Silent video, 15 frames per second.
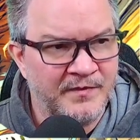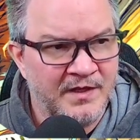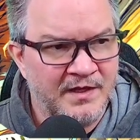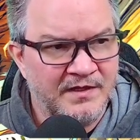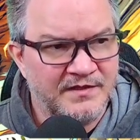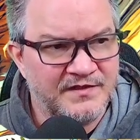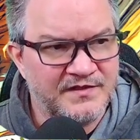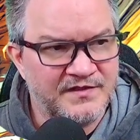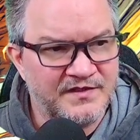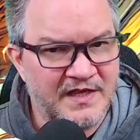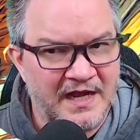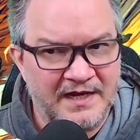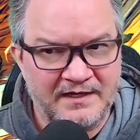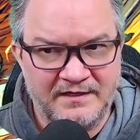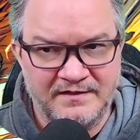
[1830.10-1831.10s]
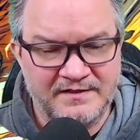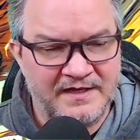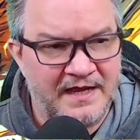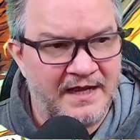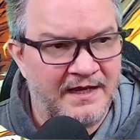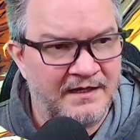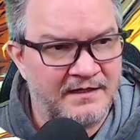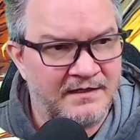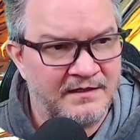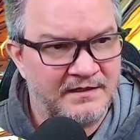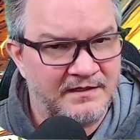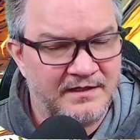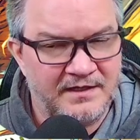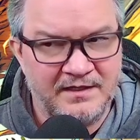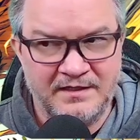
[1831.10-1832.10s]
Sonic Attack
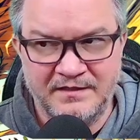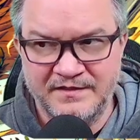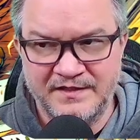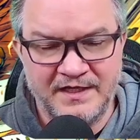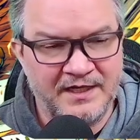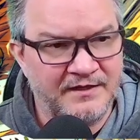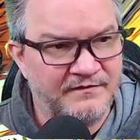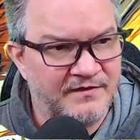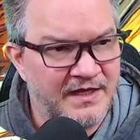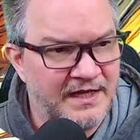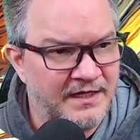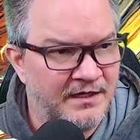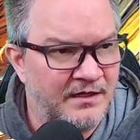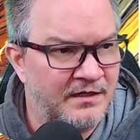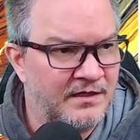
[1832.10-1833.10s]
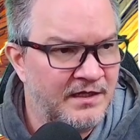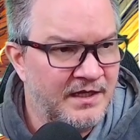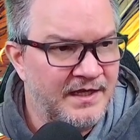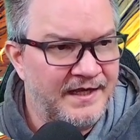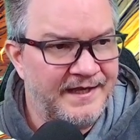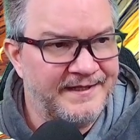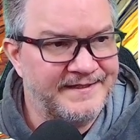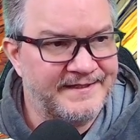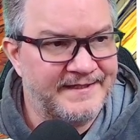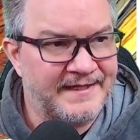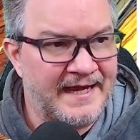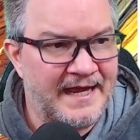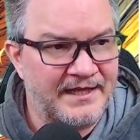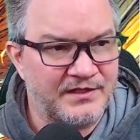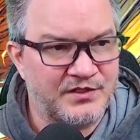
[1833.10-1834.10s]
in City of Data, it's
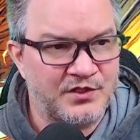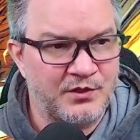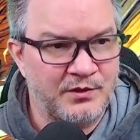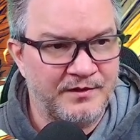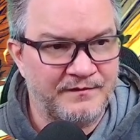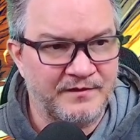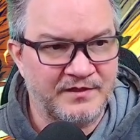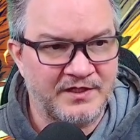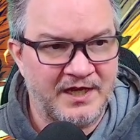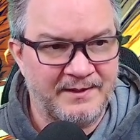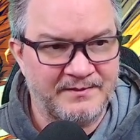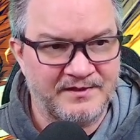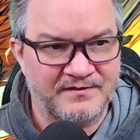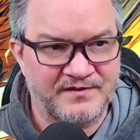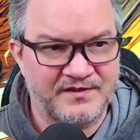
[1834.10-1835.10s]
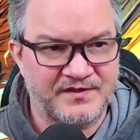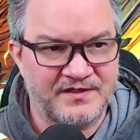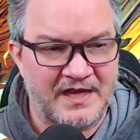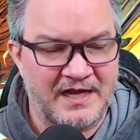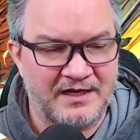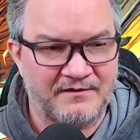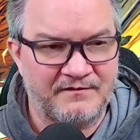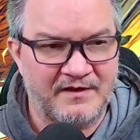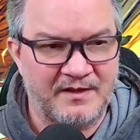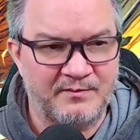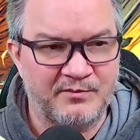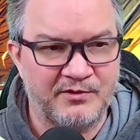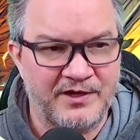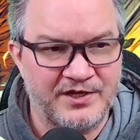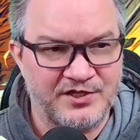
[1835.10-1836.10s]
got 2 different types of sonic
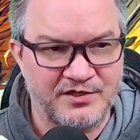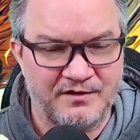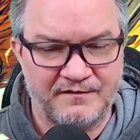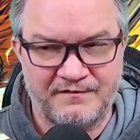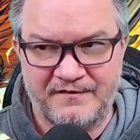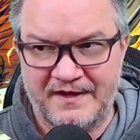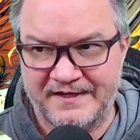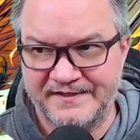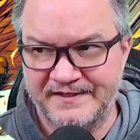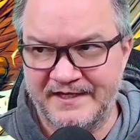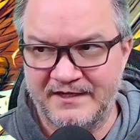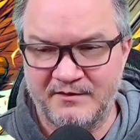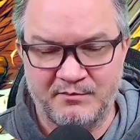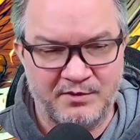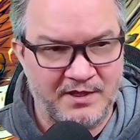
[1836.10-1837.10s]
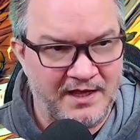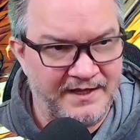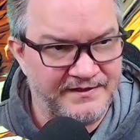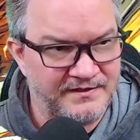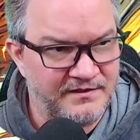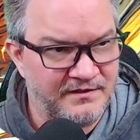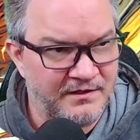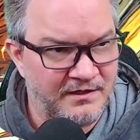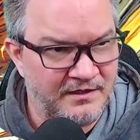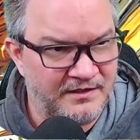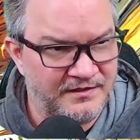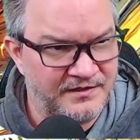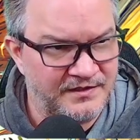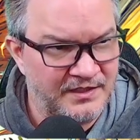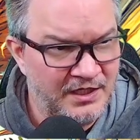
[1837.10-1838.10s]
vibration effects that it applies to
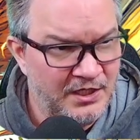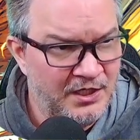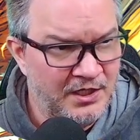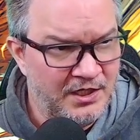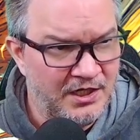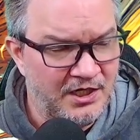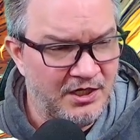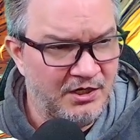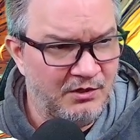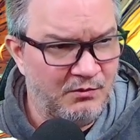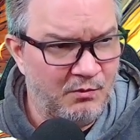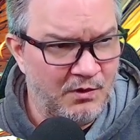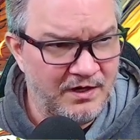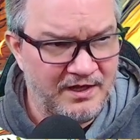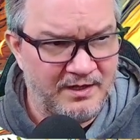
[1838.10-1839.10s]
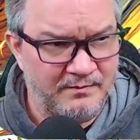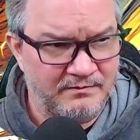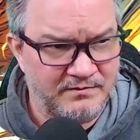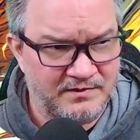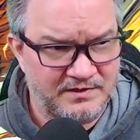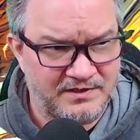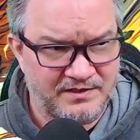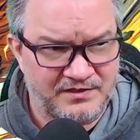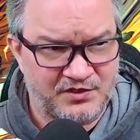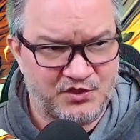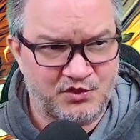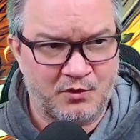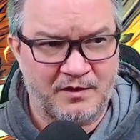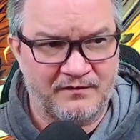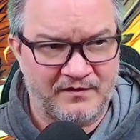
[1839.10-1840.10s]
targets. One of them, it's a
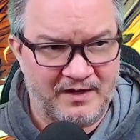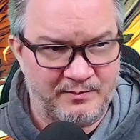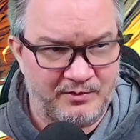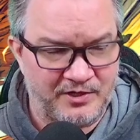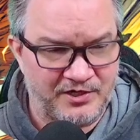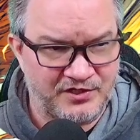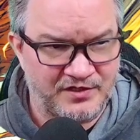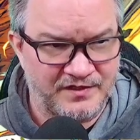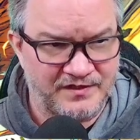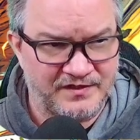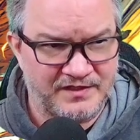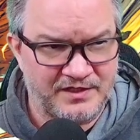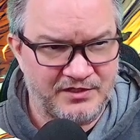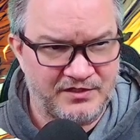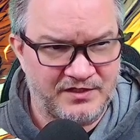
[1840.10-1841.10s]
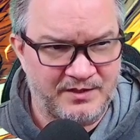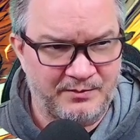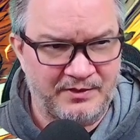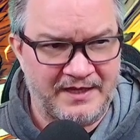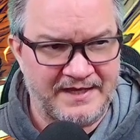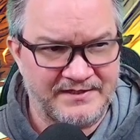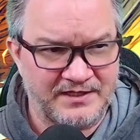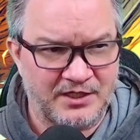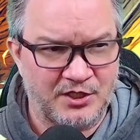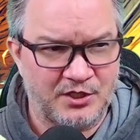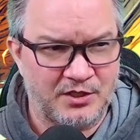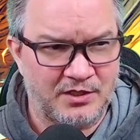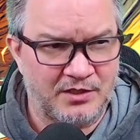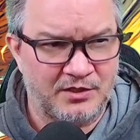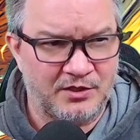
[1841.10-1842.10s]
short vibrations. It typically has
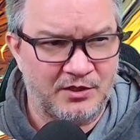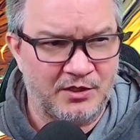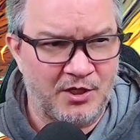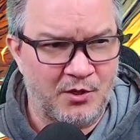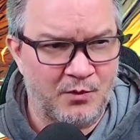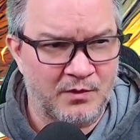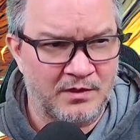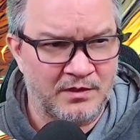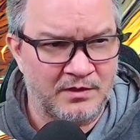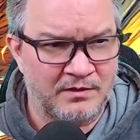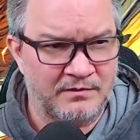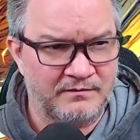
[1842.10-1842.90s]
like a lower